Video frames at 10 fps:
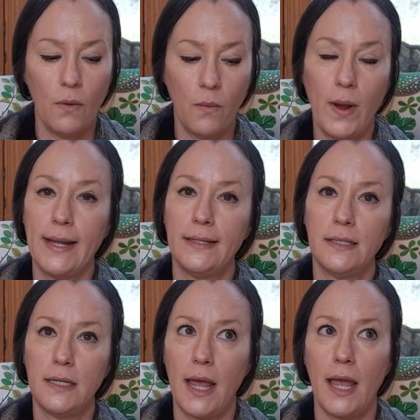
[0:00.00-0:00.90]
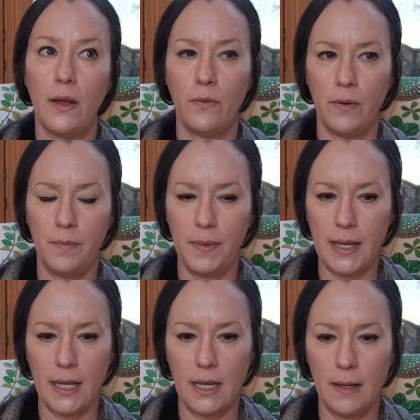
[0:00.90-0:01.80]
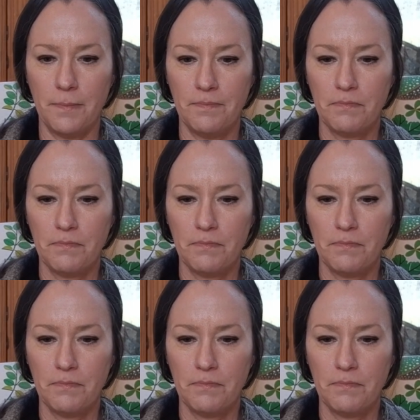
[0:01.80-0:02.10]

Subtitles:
Wednesday would be